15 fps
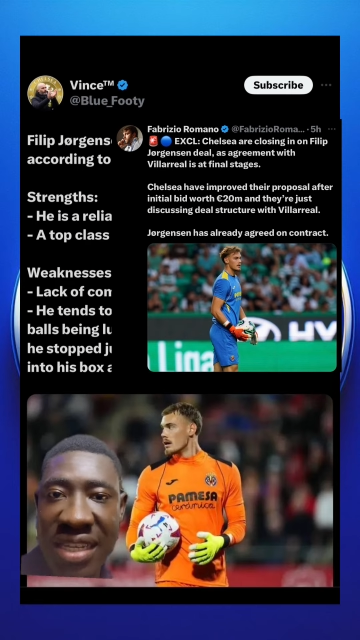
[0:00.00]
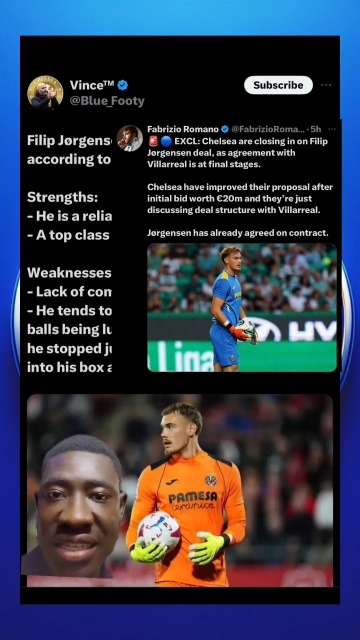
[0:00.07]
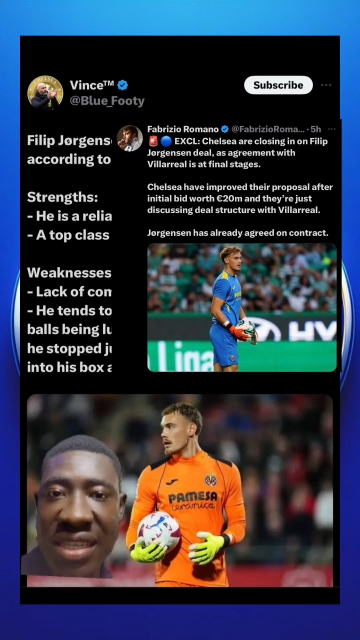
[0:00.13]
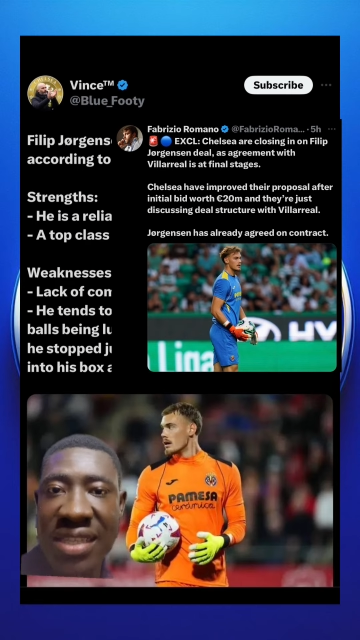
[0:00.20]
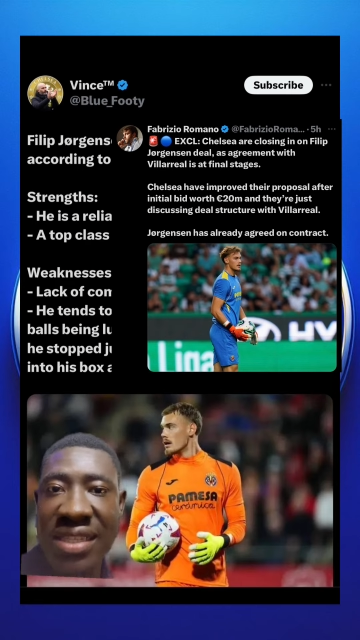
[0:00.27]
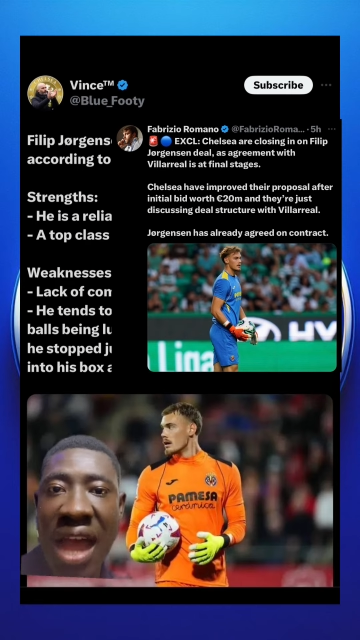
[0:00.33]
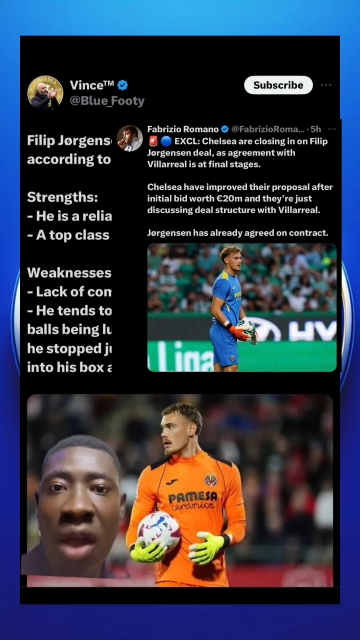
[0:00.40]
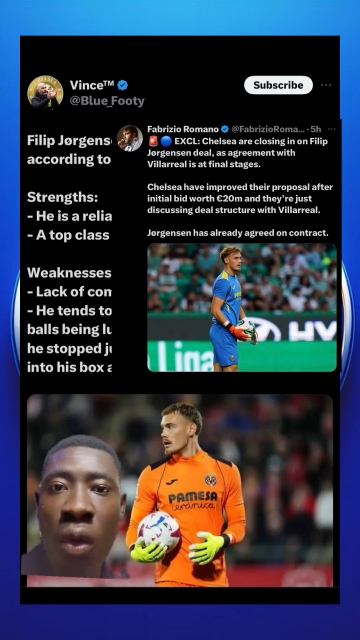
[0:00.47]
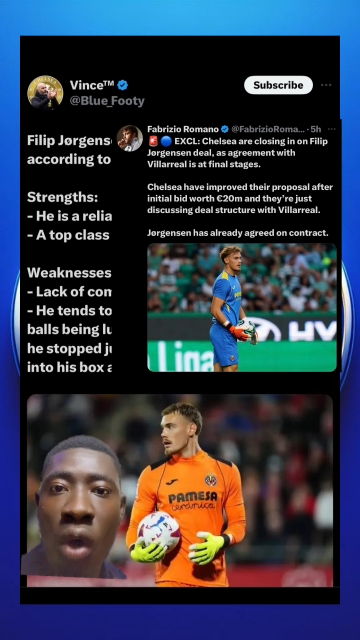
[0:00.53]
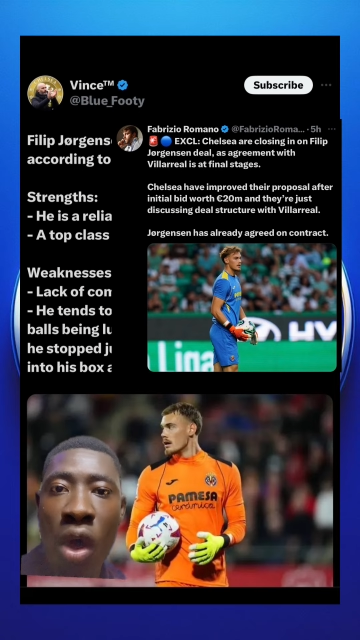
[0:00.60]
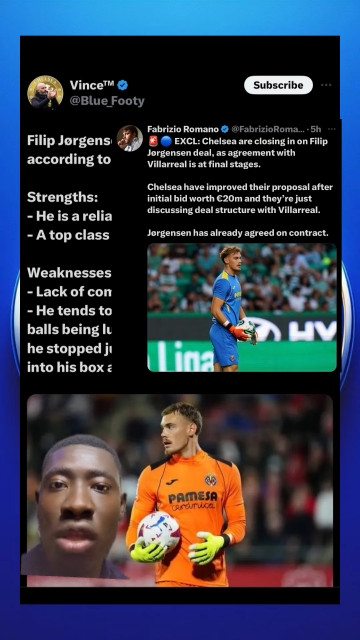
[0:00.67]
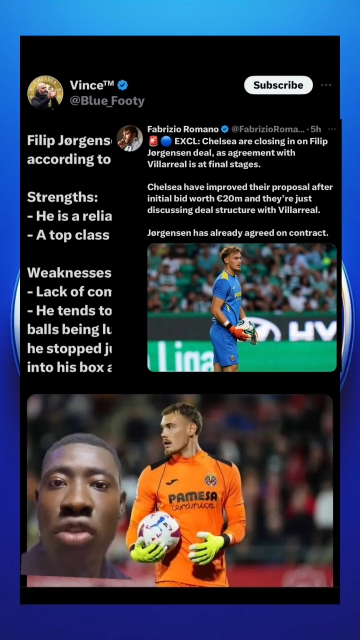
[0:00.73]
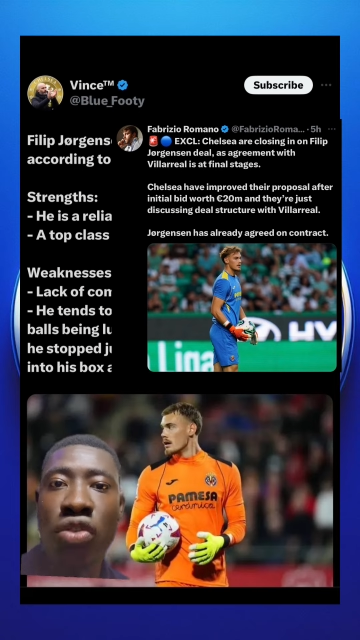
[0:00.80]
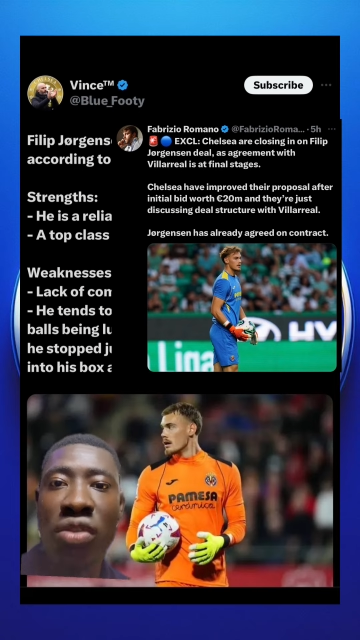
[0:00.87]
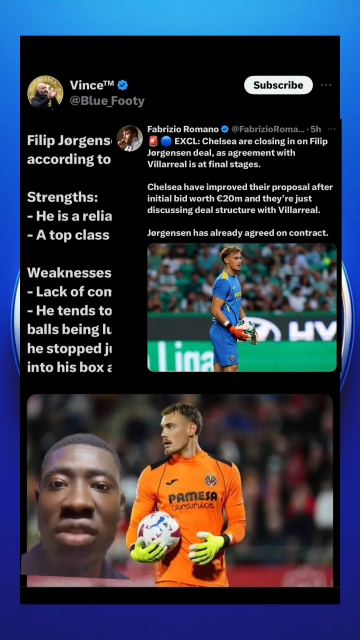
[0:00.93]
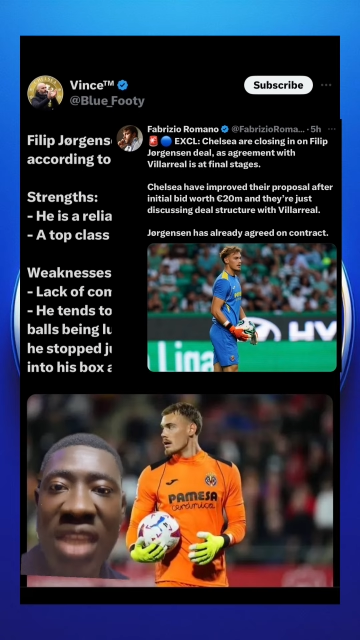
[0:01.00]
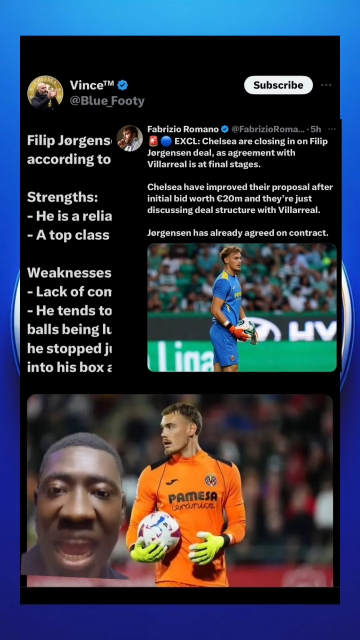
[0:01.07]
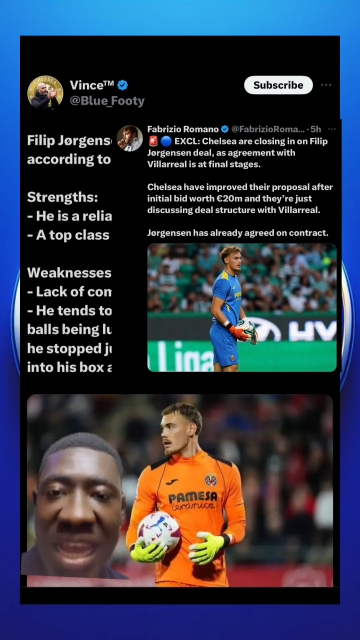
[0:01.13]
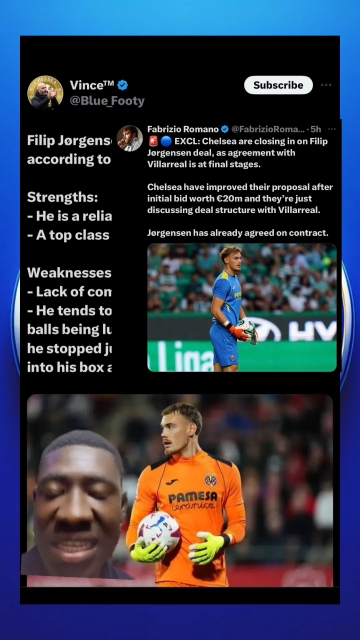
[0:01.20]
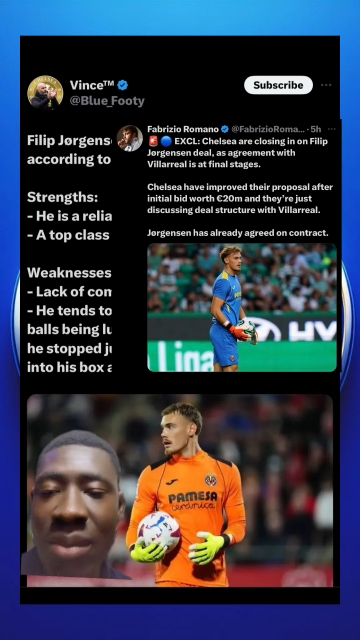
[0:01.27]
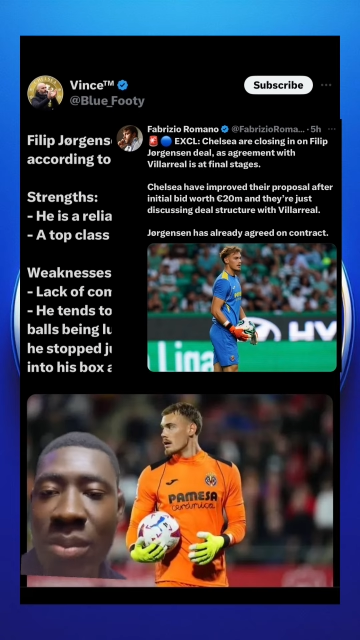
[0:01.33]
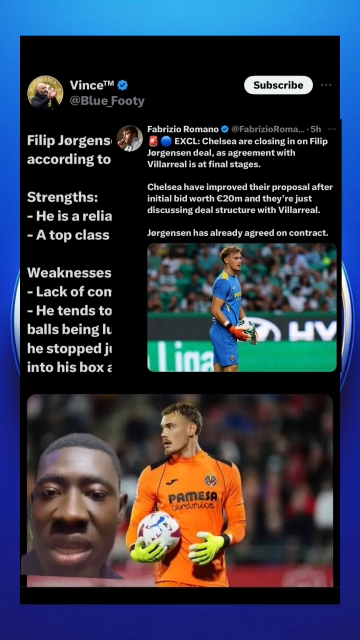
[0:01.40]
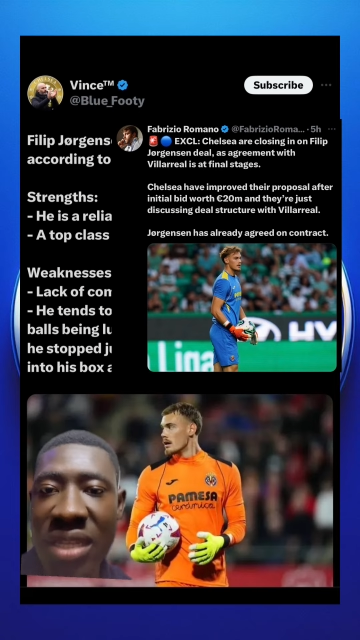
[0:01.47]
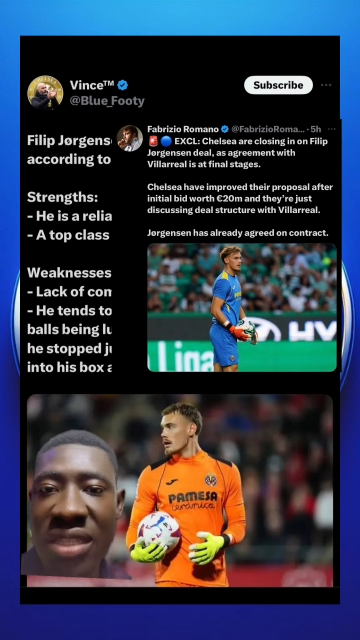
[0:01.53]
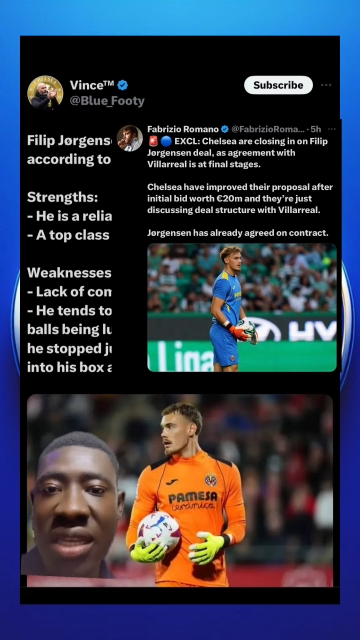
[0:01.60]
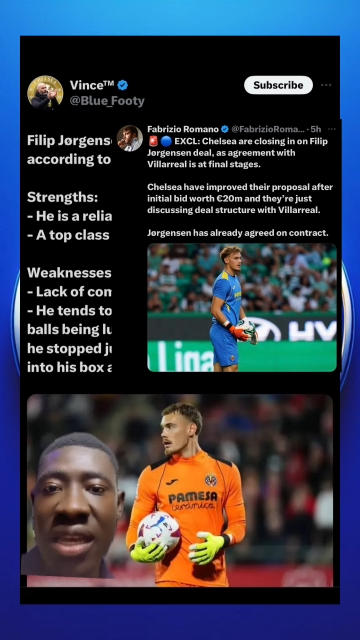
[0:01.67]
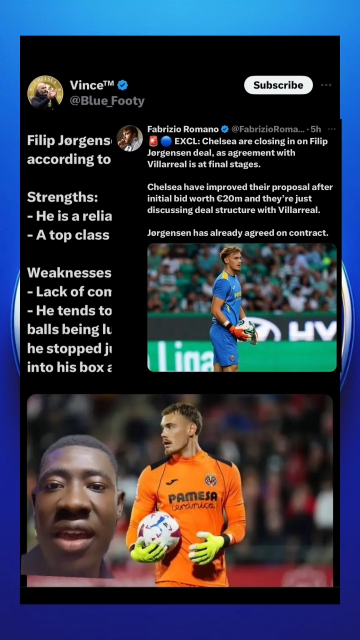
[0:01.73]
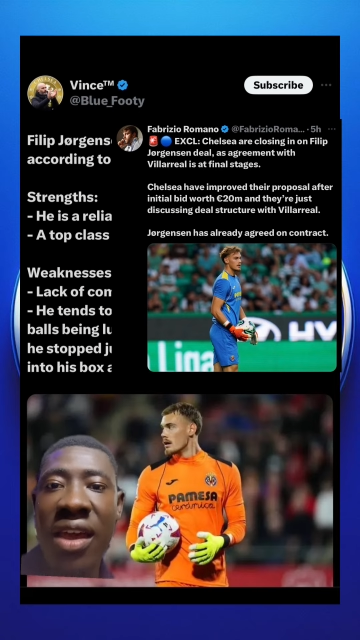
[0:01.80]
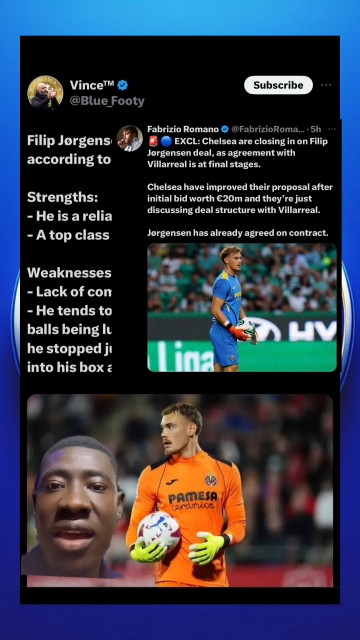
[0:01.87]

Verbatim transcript: This is according to 90 minutes.